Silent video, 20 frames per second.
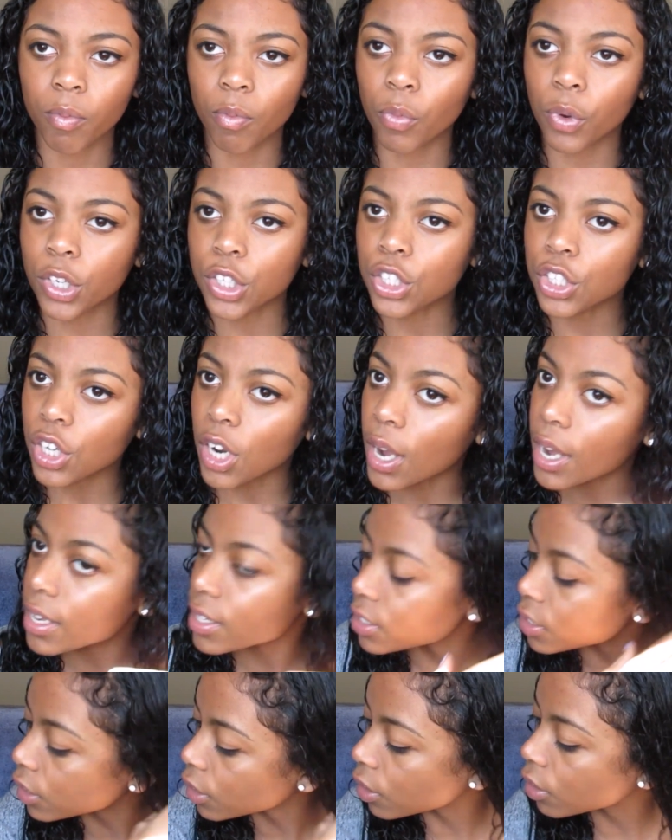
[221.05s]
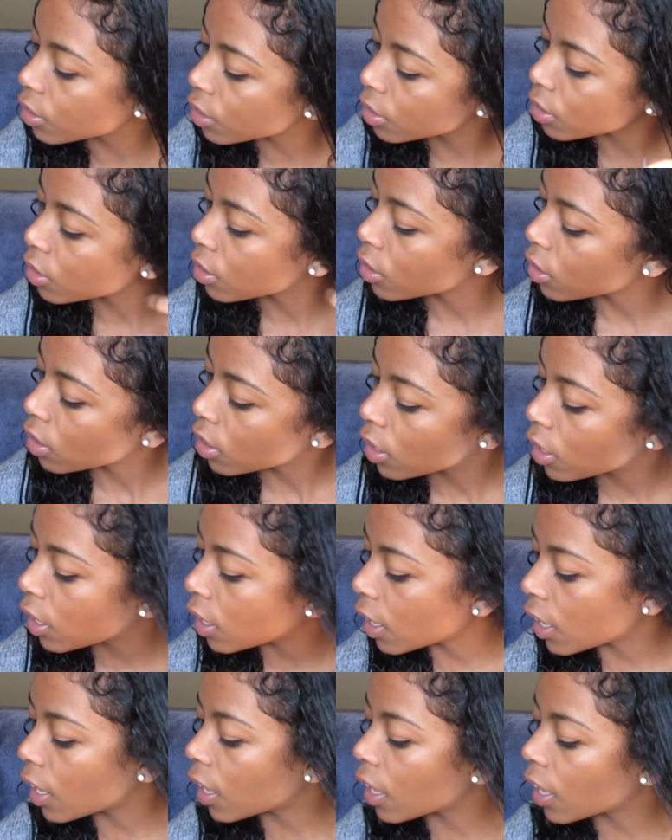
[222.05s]
moisturizing
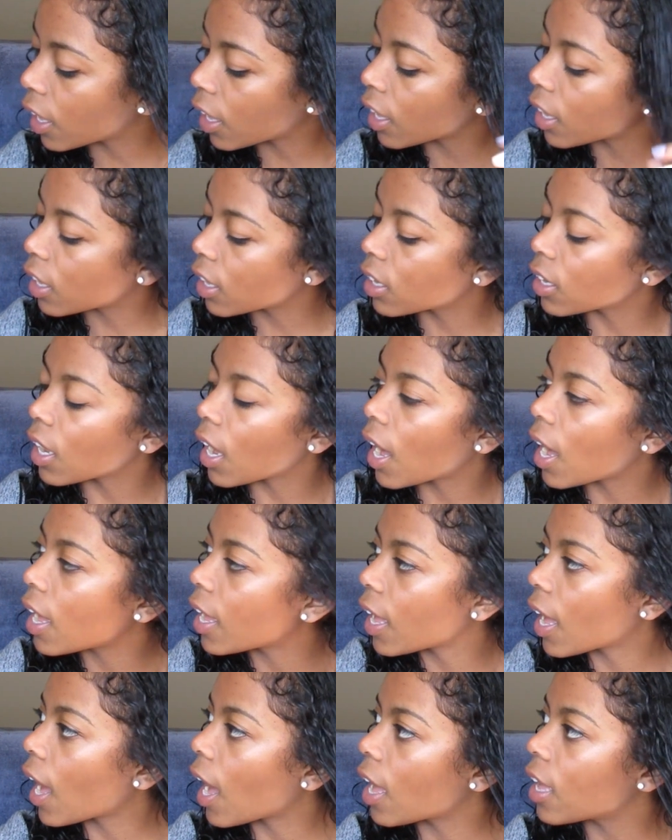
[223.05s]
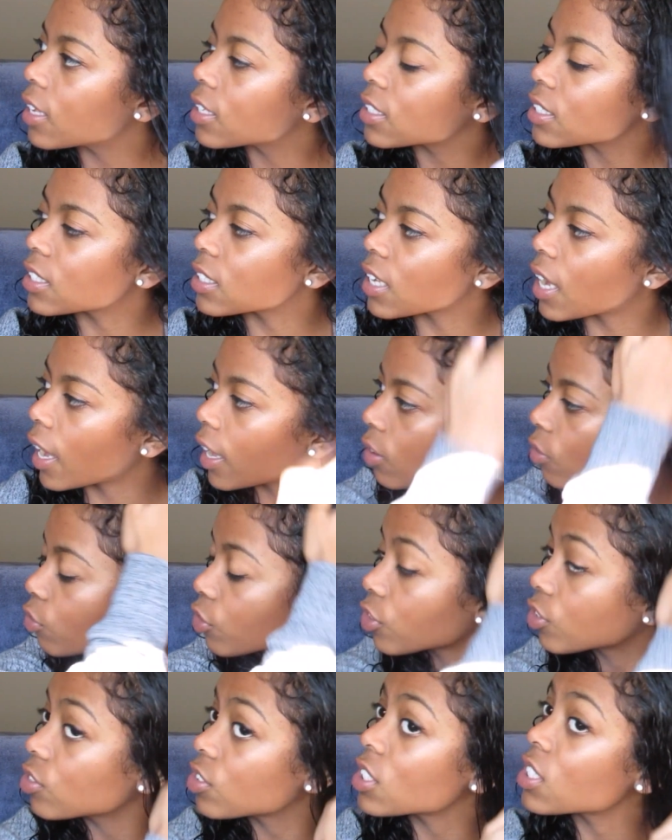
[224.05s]
and since I
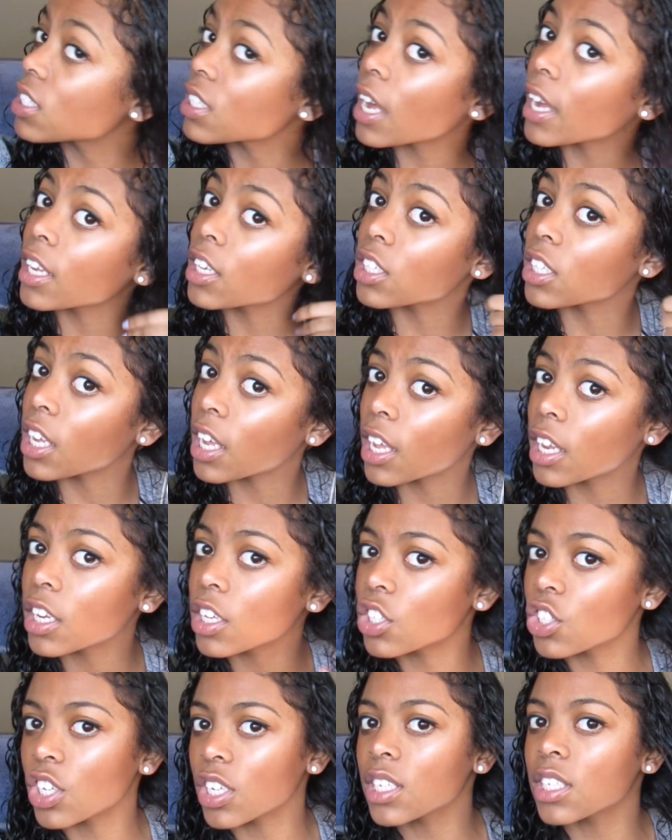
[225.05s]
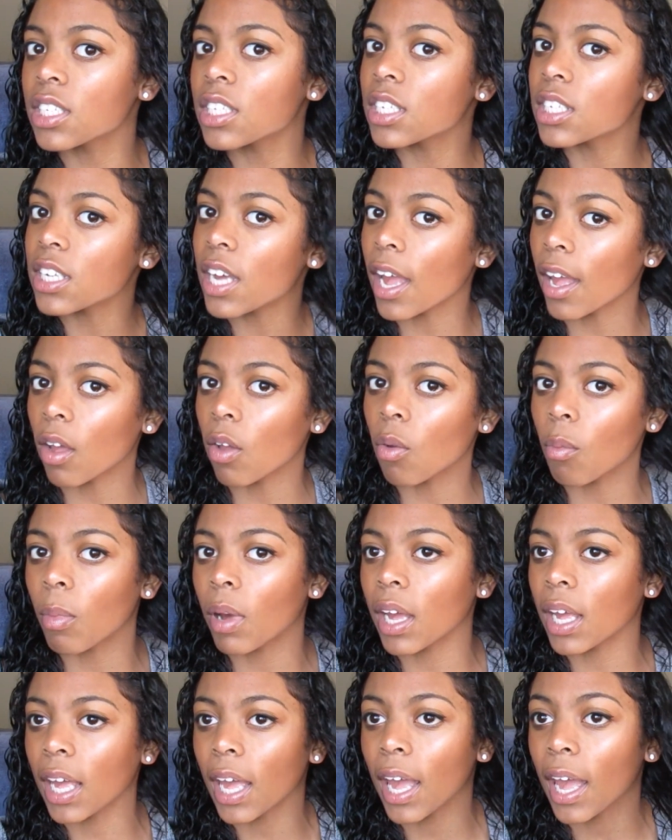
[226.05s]
since I did just detangle
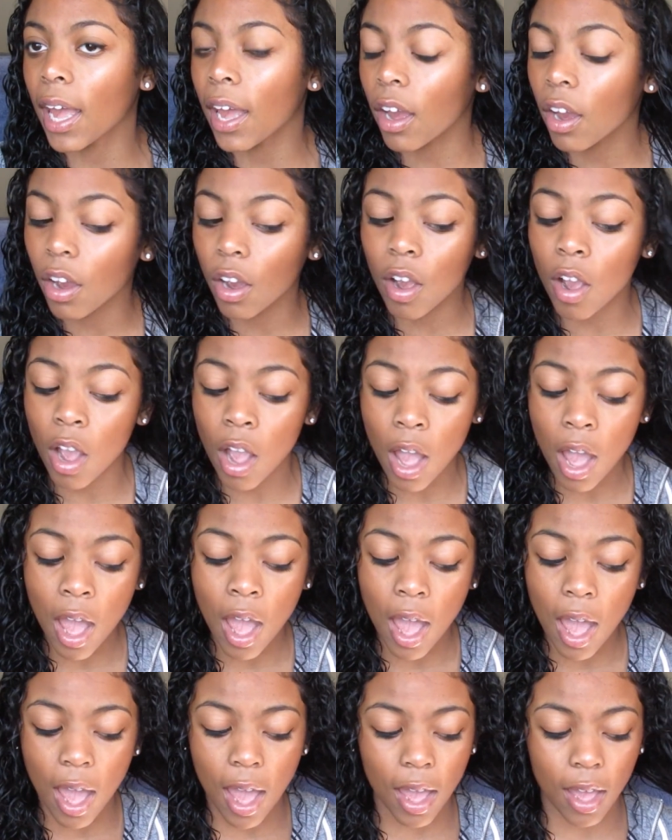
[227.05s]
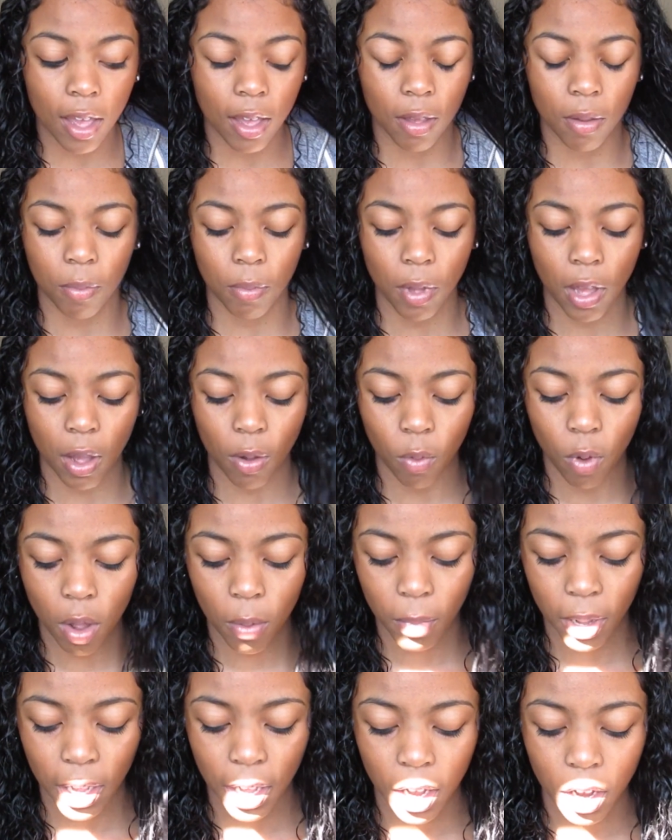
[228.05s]
my hair um, I want
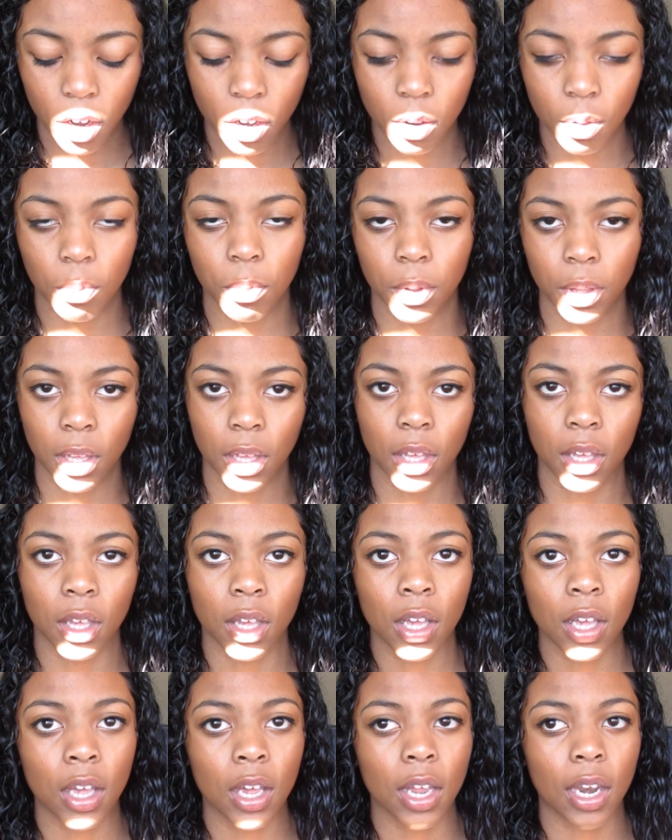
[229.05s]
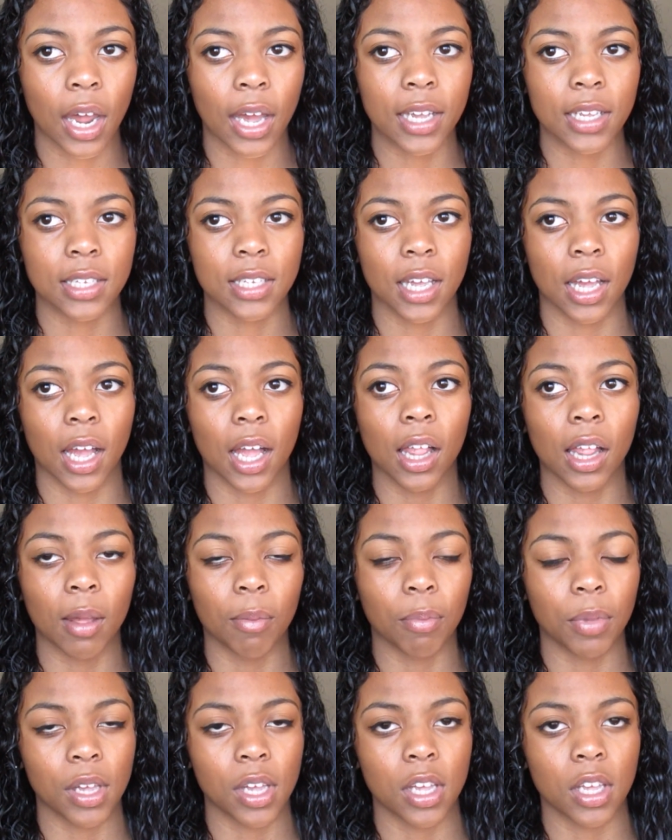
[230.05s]
my hair to be nice and
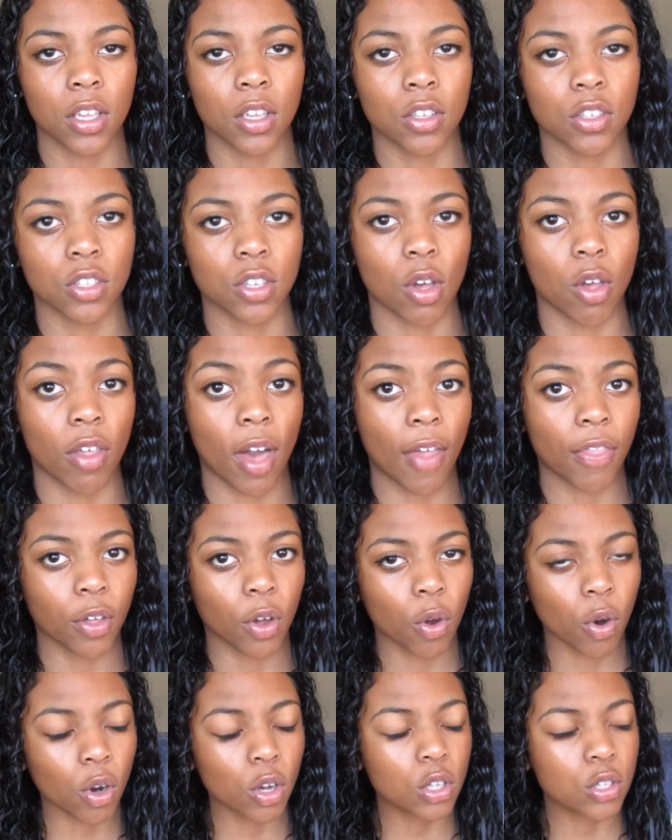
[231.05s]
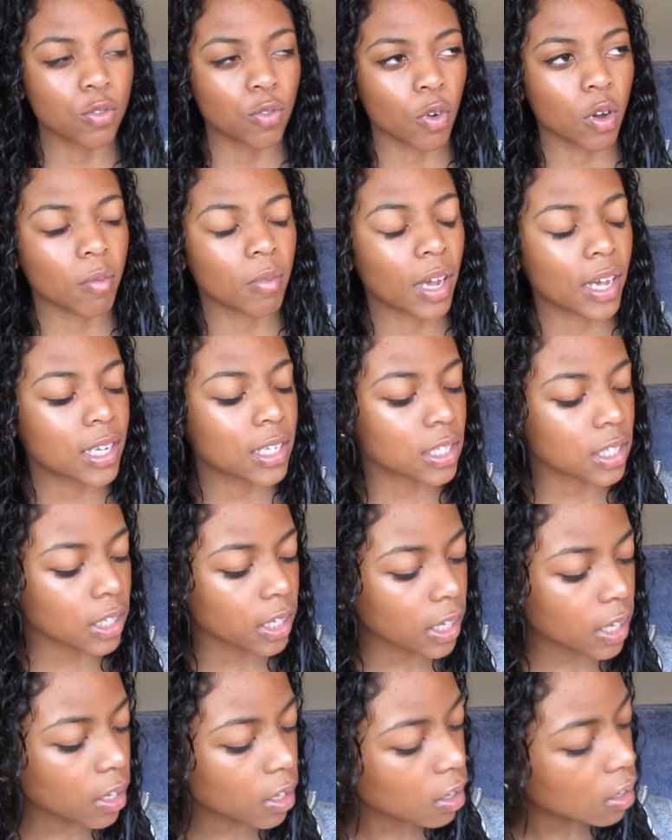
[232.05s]
clumpy so that the curls form
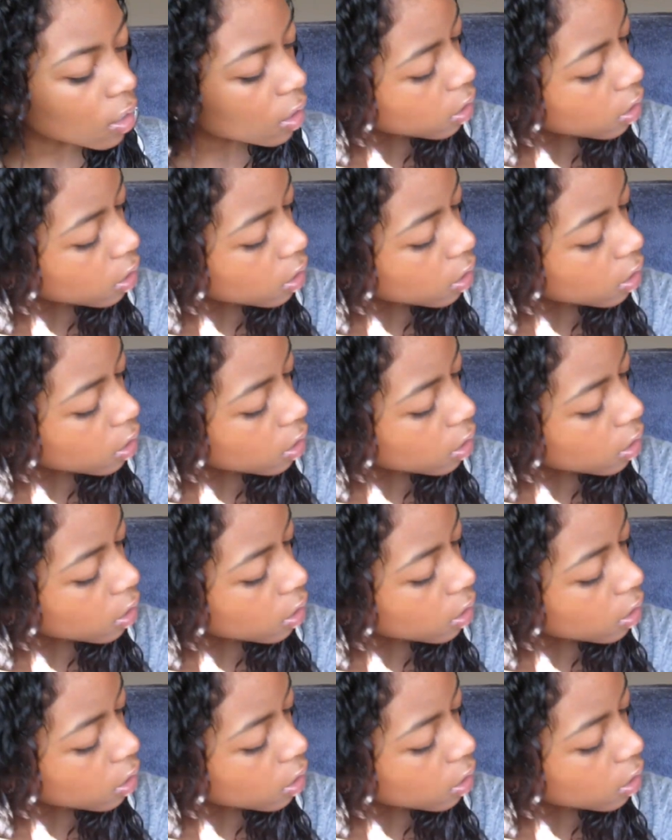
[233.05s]
nicely.